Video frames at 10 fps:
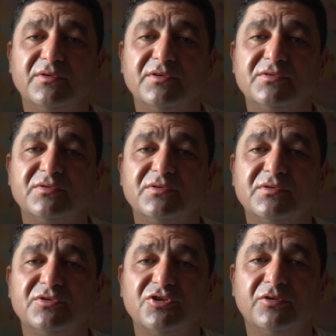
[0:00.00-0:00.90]
this
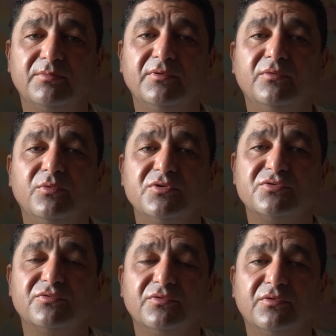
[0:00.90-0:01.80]
gentleman was
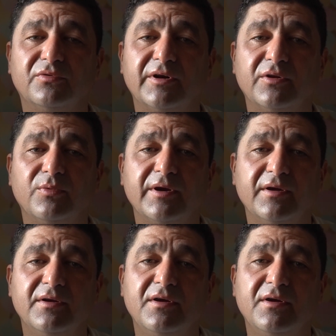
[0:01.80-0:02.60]
right away.